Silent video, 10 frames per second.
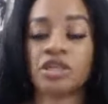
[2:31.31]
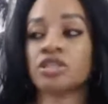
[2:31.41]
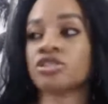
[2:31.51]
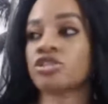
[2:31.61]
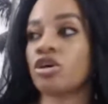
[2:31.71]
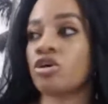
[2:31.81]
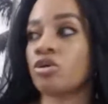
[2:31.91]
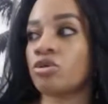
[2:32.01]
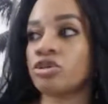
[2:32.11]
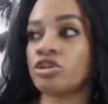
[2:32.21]

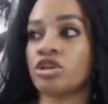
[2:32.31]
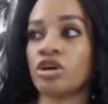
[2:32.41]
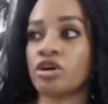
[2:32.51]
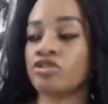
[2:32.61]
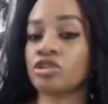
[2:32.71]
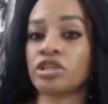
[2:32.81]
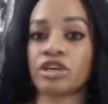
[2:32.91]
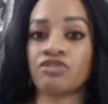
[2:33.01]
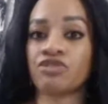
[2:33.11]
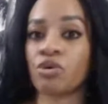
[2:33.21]
So, if you're
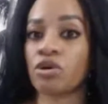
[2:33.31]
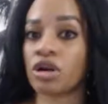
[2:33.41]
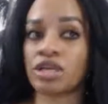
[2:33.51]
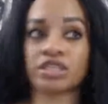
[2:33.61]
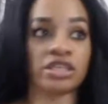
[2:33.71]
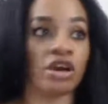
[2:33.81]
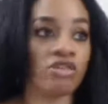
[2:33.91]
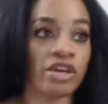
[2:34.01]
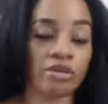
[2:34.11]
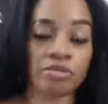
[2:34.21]
looking for a
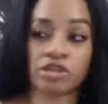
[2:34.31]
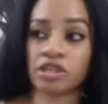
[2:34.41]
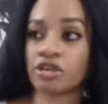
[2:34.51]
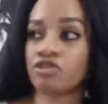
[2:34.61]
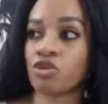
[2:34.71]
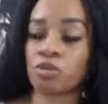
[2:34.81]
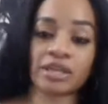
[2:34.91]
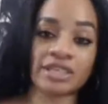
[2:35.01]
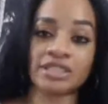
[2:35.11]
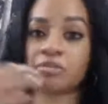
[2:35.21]
CRM, you're looking for a
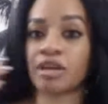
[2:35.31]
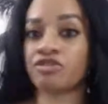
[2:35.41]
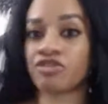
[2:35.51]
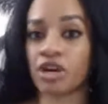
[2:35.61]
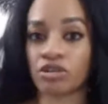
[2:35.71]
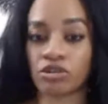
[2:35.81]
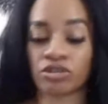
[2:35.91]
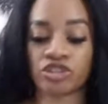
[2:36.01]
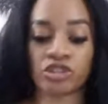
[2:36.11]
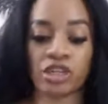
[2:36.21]
place to make
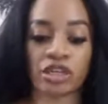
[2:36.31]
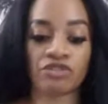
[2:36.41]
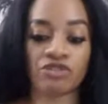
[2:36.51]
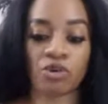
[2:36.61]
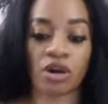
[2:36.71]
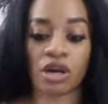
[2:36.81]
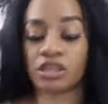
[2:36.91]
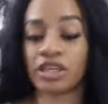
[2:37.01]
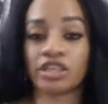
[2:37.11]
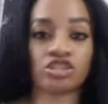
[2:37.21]
funnels, you're looking for a
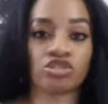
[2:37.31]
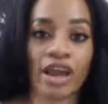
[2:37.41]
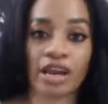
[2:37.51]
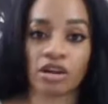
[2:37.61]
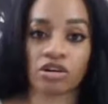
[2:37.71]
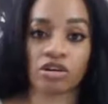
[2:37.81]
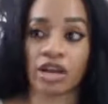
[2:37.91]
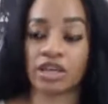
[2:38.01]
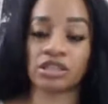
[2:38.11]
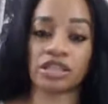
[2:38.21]
link tracker
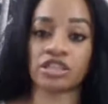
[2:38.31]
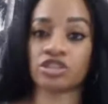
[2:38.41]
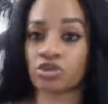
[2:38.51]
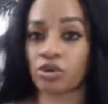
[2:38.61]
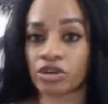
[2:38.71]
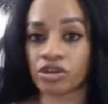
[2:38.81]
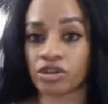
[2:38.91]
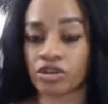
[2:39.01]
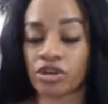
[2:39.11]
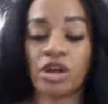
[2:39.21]
and a link
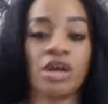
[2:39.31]
shortener.